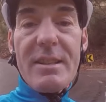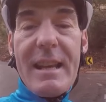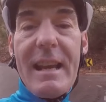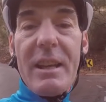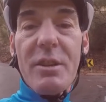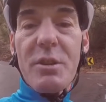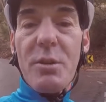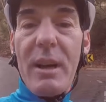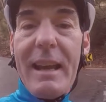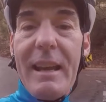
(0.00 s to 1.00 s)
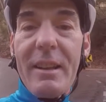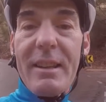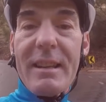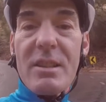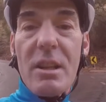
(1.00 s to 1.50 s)
take into account
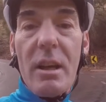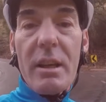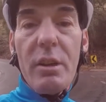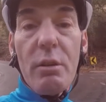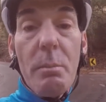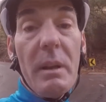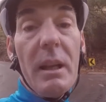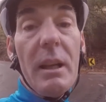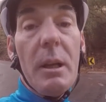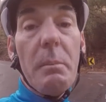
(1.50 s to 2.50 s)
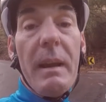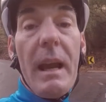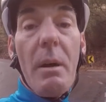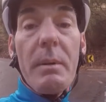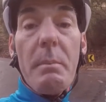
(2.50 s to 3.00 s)
things like your ability to be
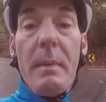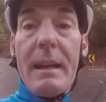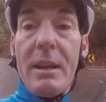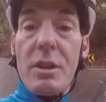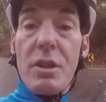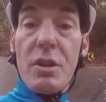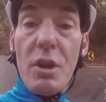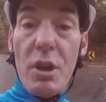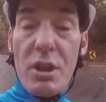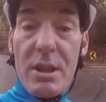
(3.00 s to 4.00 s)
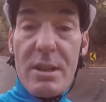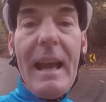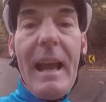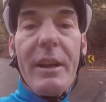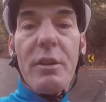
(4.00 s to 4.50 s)
able to manage
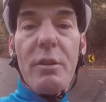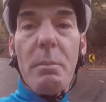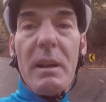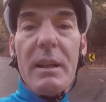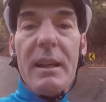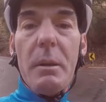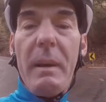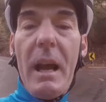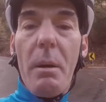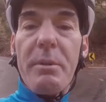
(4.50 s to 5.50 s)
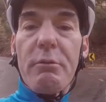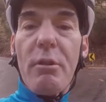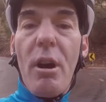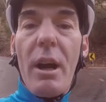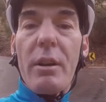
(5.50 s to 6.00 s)
surges and your ability to be able to
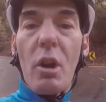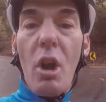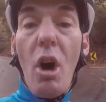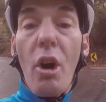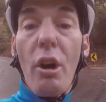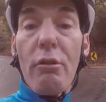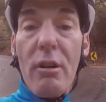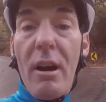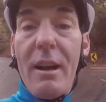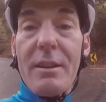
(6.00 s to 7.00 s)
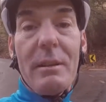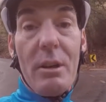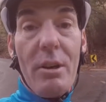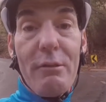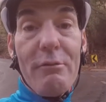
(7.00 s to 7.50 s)
ride longer
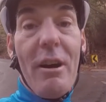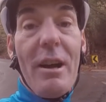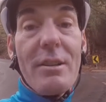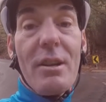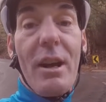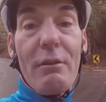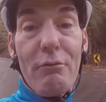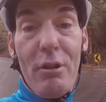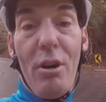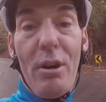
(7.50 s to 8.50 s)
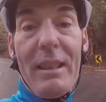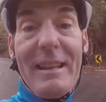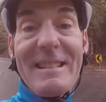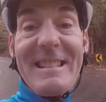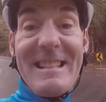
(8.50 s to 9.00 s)
rides like longer
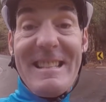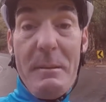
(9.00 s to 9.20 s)
than 60